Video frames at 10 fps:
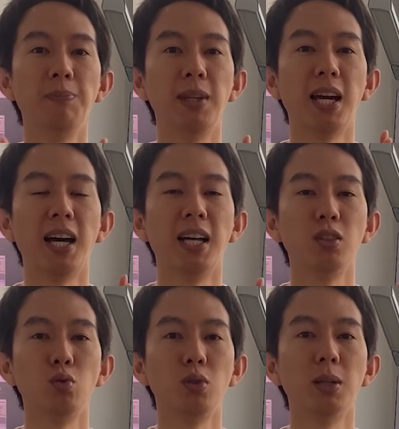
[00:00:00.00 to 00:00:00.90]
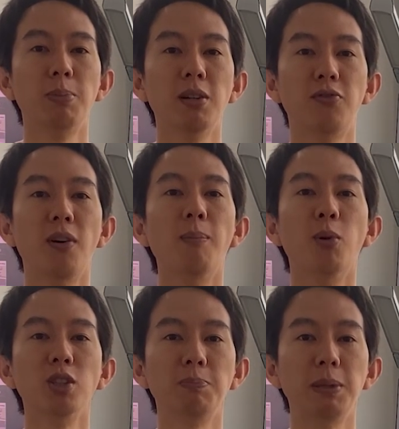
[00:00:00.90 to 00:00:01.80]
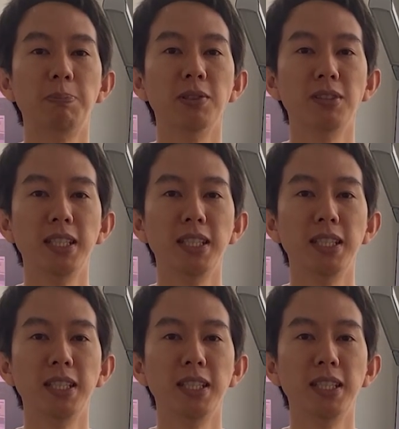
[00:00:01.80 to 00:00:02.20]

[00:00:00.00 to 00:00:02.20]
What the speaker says: they are unsuitable for most people's